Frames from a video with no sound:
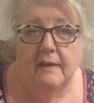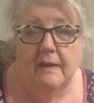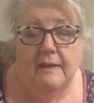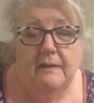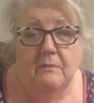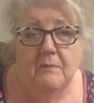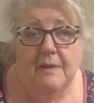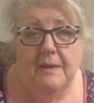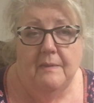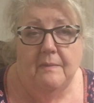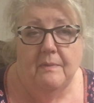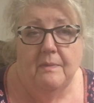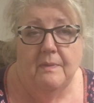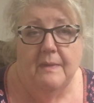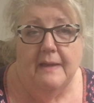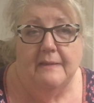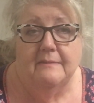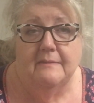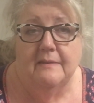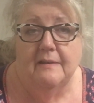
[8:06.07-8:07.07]
Anyway,
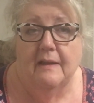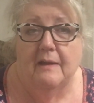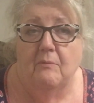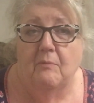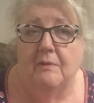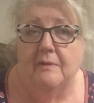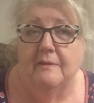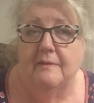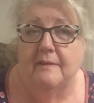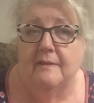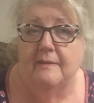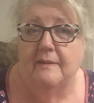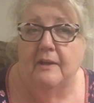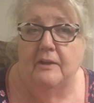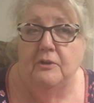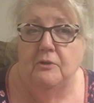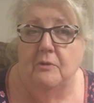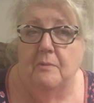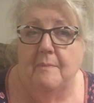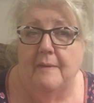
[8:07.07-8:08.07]
that's it. I wanted to
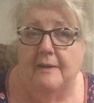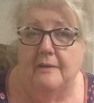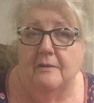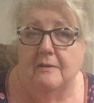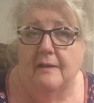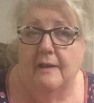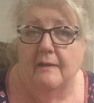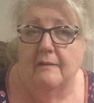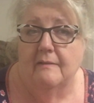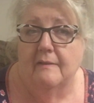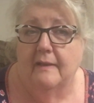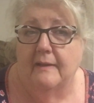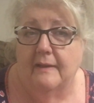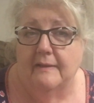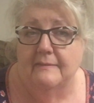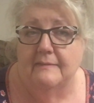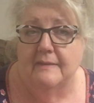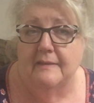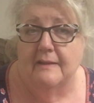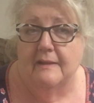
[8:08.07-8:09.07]
tell you about it. Like
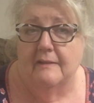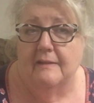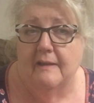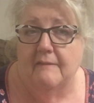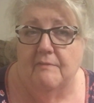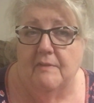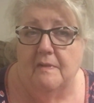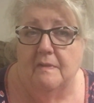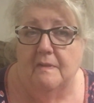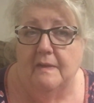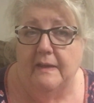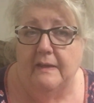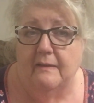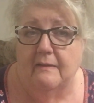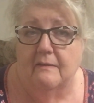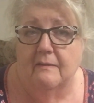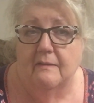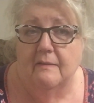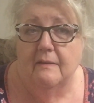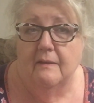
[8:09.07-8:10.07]
I said, I'll have a
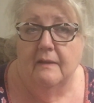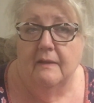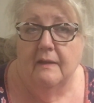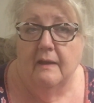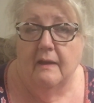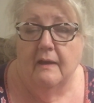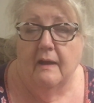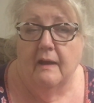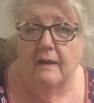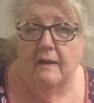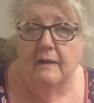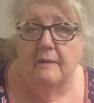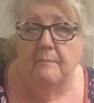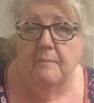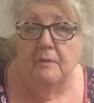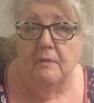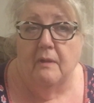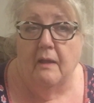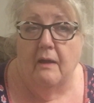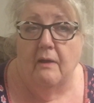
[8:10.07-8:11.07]
link
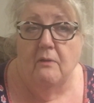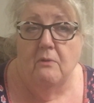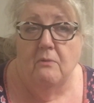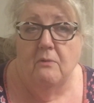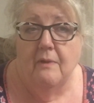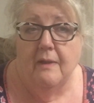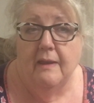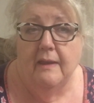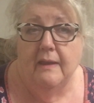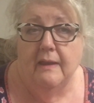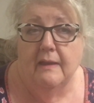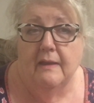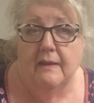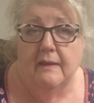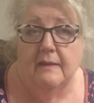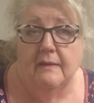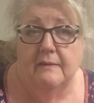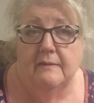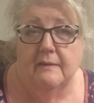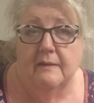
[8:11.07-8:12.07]
below,
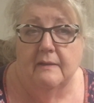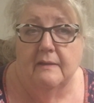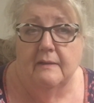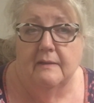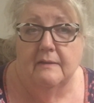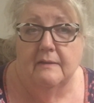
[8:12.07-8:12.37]
and